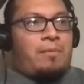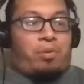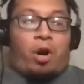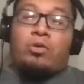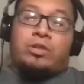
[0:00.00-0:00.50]

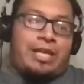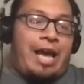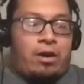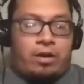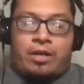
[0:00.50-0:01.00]
pro
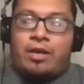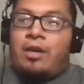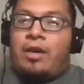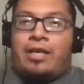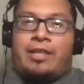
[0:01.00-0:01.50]
scouting
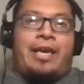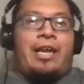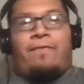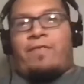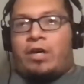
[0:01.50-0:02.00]
in the
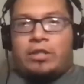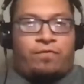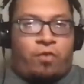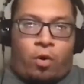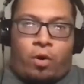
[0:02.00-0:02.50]
NFL is
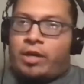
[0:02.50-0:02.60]
for.